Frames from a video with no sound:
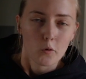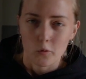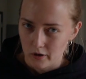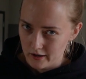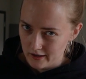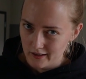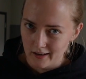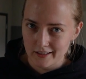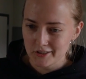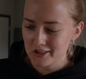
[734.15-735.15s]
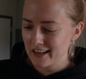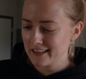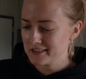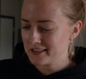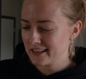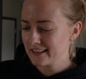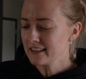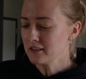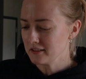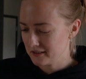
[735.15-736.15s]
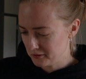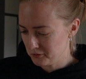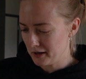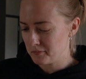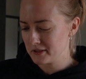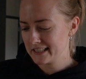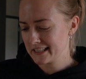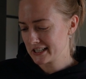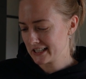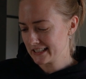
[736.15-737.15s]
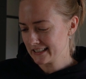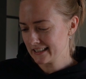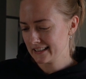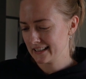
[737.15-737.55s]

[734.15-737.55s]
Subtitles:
working on changing through repetition.